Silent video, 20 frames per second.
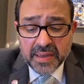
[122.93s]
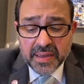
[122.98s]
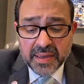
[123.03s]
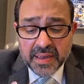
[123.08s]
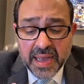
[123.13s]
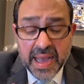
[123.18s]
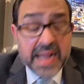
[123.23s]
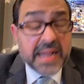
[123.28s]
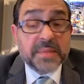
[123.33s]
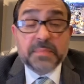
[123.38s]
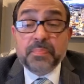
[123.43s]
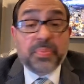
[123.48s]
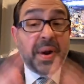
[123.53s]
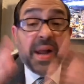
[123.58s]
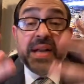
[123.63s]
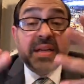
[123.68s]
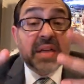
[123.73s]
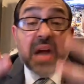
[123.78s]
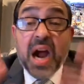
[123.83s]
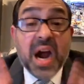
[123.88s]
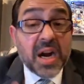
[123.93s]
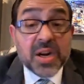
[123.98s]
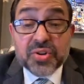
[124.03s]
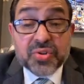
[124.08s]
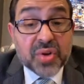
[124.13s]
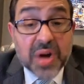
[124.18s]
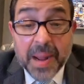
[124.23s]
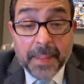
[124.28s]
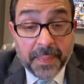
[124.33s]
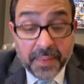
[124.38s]
It brings heart
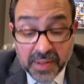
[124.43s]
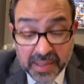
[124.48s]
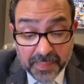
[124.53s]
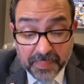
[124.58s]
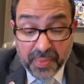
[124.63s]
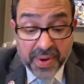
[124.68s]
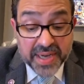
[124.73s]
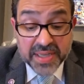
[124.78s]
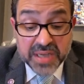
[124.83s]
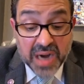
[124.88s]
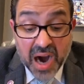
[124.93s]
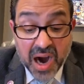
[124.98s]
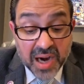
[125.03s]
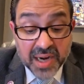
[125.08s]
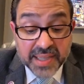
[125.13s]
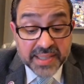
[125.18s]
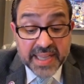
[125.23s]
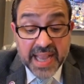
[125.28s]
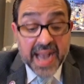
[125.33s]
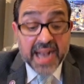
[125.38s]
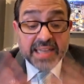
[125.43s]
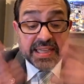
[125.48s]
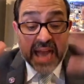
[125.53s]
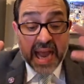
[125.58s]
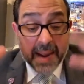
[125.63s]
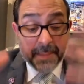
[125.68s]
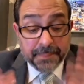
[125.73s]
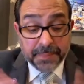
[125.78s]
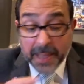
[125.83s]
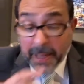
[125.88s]
trouble. It brings heart attacks,
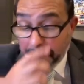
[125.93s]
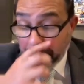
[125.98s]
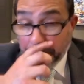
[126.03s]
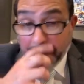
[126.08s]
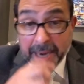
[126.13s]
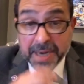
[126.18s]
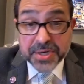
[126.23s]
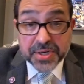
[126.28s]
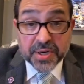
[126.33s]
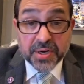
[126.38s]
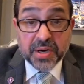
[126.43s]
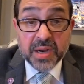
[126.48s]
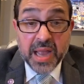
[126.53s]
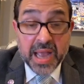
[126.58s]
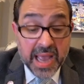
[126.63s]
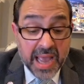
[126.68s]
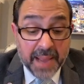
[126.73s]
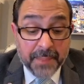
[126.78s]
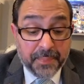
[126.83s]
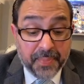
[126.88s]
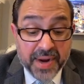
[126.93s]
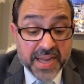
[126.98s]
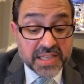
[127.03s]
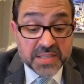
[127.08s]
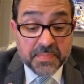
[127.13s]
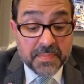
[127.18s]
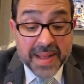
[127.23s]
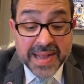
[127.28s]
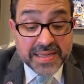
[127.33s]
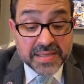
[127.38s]
high blood pressure. It brings
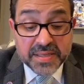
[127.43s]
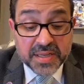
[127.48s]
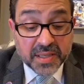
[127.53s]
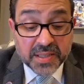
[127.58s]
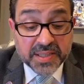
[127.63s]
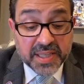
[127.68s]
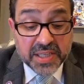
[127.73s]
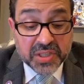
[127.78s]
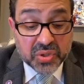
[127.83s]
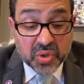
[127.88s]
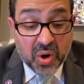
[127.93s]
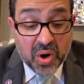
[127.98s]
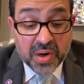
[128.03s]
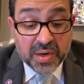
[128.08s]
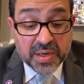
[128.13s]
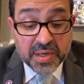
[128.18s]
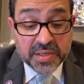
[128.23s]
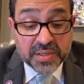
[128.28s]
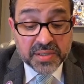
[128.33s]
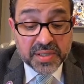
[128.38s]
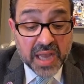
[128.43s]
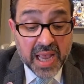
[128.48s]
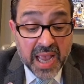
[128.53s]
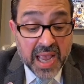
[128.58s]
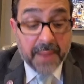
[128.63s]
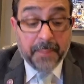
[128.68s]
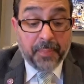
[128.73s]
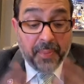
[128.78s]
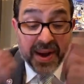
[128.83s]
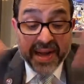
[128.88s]
mental disorders.
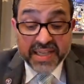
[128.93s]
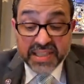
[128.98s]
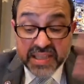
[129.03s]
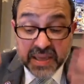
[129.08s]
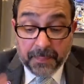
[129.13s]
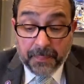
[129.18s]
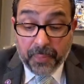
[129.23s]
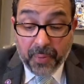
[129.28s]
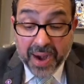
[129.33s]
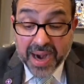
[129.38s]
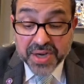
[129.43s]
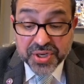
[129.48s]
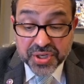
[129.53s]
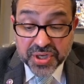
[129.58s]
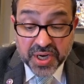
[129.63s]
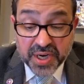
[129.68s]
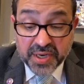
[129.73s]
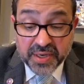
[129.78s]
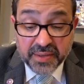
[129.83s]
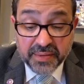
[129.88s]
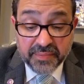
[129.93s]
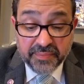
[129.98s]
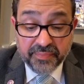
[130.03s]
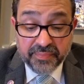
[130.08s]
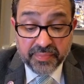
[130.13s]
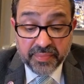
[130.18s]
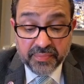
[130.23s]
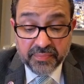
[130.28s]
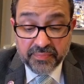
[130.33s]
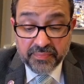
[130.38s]
It brings depression.
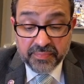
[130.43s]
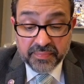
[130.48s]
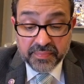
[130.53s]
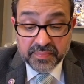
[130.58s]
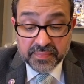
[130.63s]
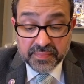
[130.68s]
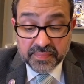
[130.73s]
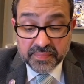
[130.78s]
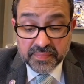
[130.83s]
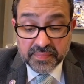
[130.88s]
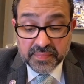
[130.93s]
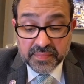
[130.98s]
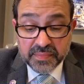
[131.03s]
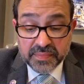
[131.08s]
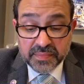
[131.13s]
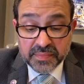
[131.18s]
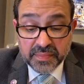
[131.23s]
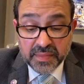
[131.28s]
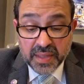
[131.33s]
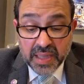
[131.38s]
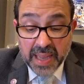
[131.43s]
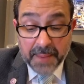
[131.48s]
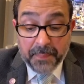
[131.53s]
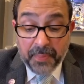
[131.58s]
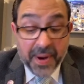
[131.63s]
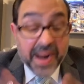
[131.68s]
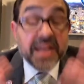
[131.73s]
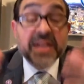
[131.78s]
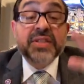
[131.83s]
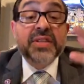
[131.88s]
It
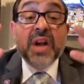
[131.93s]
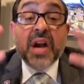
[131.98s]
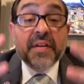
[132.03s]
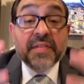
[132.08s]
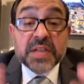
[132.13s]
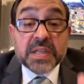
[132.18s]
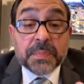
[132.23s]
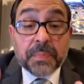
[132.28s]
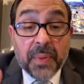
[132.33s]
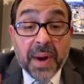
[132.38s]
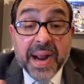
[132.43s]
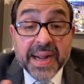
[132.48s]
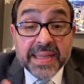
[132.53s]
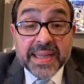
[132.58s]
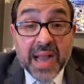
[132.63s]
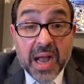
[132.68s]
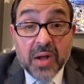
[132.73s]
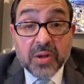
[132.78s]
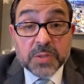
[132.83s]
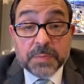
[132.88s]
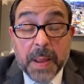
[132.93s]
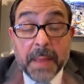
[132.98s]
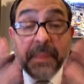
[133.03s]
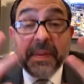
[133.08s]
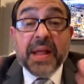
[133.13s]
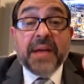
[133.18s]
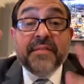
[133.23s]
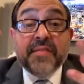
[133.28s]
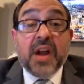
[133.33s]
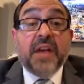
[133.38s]
brings nervous breakdowns. People
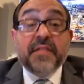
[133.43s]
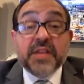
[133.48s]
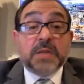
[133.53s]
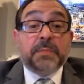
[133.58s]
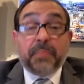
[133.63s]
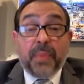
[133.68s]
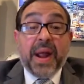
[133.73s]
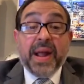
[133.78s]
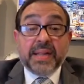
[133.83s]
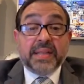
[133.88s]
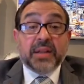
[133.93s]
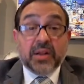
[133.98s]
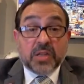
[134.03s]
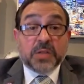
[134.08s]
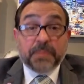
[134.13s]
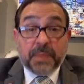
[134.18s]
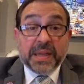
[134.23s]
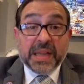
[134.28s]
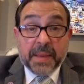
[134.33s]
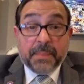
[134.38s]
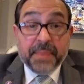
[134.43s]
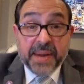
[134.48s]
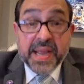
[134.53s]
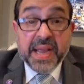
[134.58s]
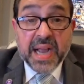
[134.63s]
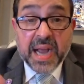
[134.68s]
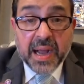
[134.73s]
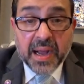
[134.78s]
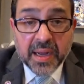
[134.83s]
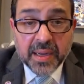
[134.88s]
have nervous breakdowns,
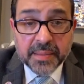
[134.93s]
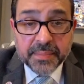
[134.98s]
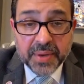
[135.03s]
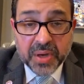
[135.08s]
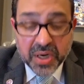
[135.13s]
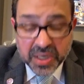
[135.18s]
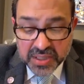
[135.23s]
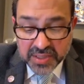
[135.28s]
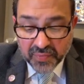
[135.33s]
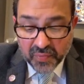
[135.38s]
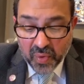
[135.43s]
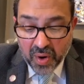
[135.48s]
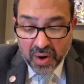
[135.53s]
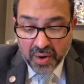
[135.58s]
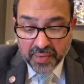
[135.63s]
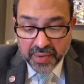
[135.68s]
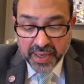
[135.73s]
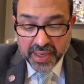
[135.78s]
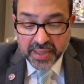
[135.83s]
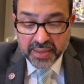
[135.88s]
palebriga, because of worry.